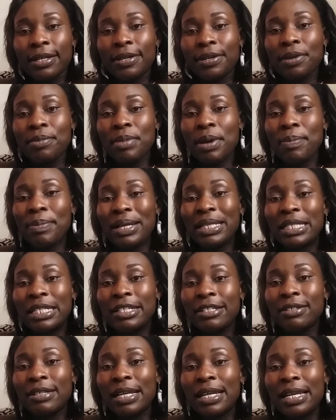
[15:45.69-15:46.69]
Remember,
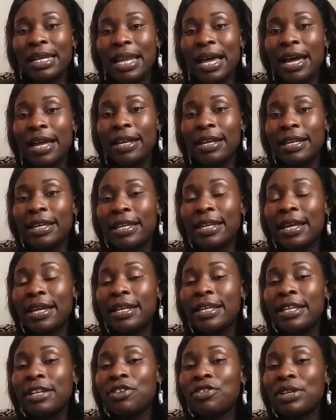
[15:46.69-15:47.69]
children learn in
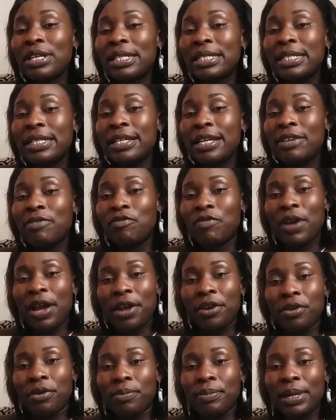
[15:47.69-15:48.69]
an interesting
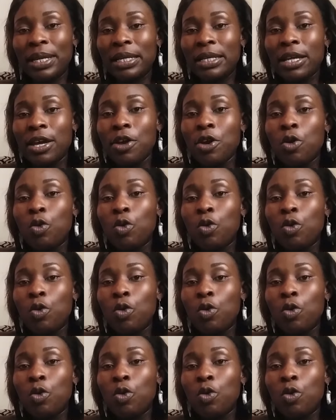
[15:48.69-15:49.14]
environment